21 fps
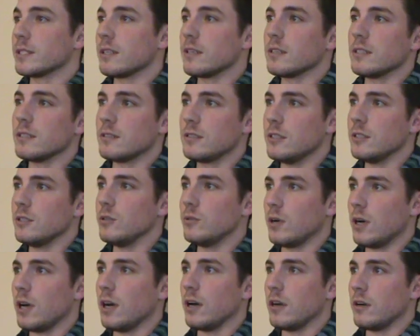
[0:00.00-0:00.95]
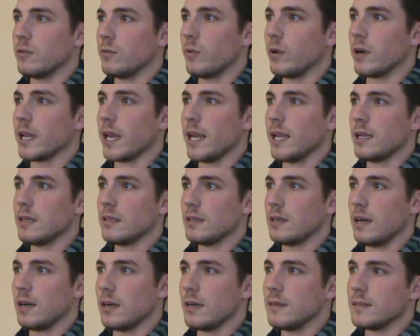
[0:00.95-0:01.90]
I returned to uh, one
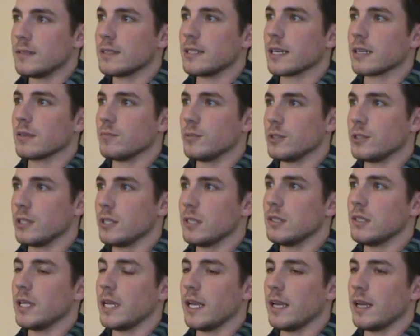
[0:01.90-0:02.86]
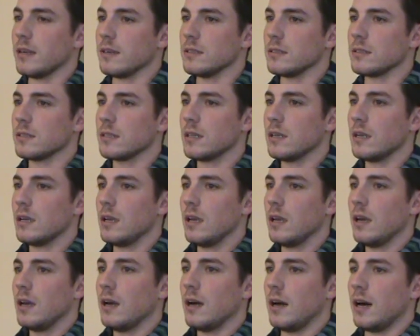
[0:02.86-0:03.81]
uh, 2nd Platoon, and
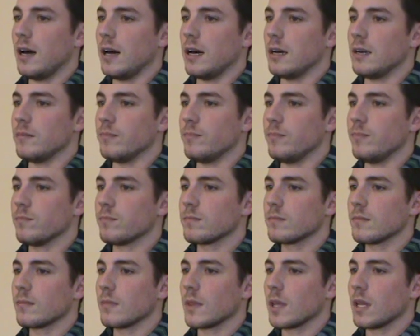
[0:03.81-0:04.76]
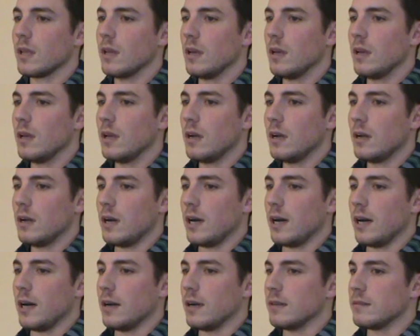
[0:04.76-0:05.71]
um,
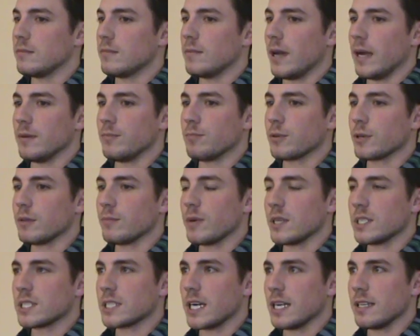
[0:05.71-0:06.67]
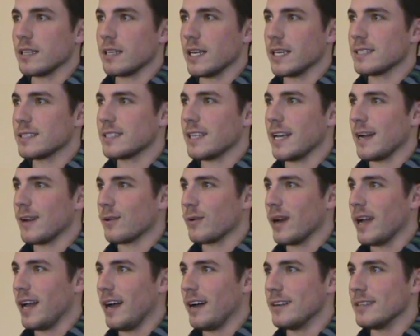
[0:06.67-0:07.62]
uh, I pretty much kind of like
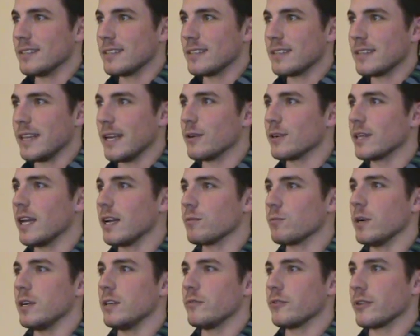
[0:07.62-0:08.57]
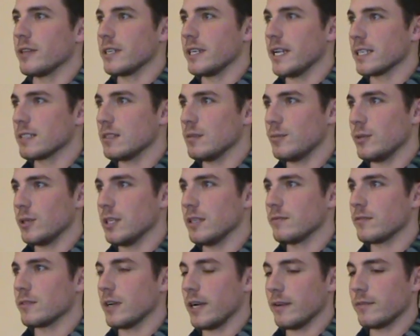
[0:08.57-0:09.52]
sat around. They were getting ready for their next
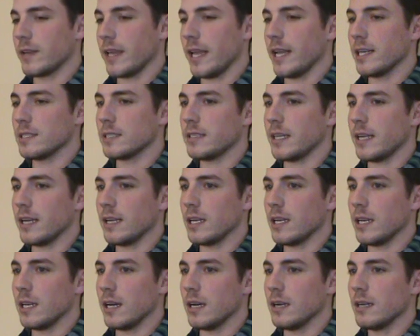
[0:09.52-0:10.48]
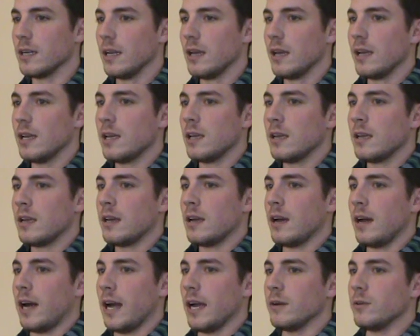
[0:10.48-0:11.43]
deployment for Afghanistan, and uh,
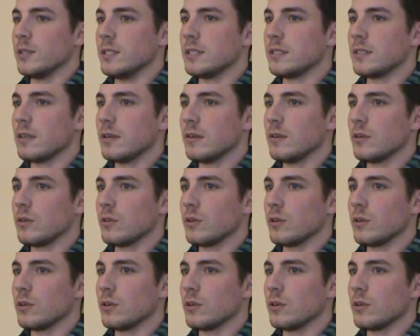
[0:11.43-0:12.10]
I was,